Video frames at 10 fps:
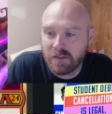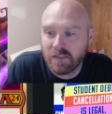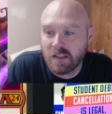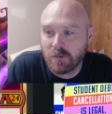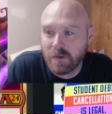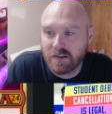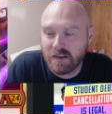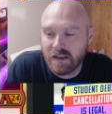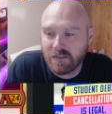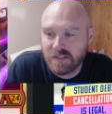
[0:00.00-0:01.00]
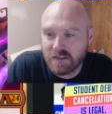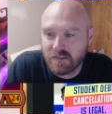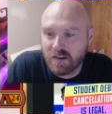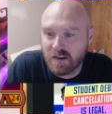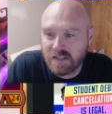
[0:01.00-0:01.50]
And the only way you're going to have
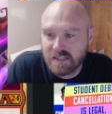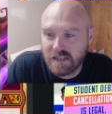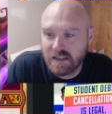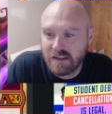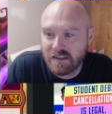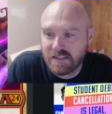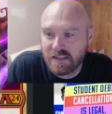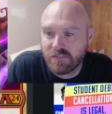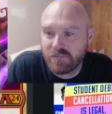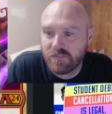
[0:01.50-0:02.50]
0 cards in hand is if